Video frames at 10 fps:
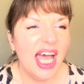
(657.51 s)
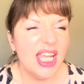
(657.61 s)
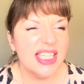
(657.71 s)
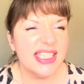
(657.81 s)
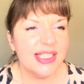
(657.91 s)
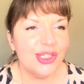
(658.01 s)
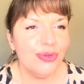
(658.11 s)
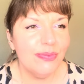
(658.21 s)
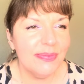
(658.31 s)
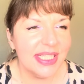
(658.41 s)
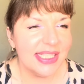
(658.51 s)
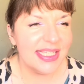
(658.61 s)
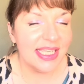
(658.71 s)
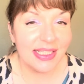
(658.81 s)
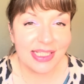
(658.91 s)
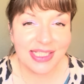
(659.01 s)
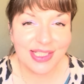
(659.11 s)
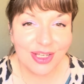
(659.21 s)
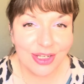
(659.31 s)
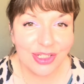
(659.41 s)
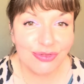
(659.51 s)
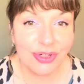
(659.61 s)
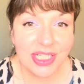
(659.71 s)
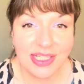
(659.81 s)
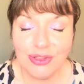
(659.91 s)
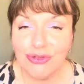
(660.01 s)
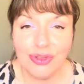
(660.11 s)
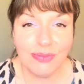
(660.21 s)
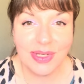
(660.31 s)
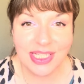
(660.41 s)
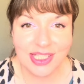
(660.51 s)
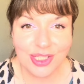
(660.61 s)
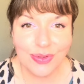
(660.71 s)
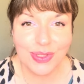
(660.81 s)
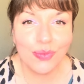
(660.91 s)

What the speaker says: and it's still misty and the sun is rising through the mist. So it's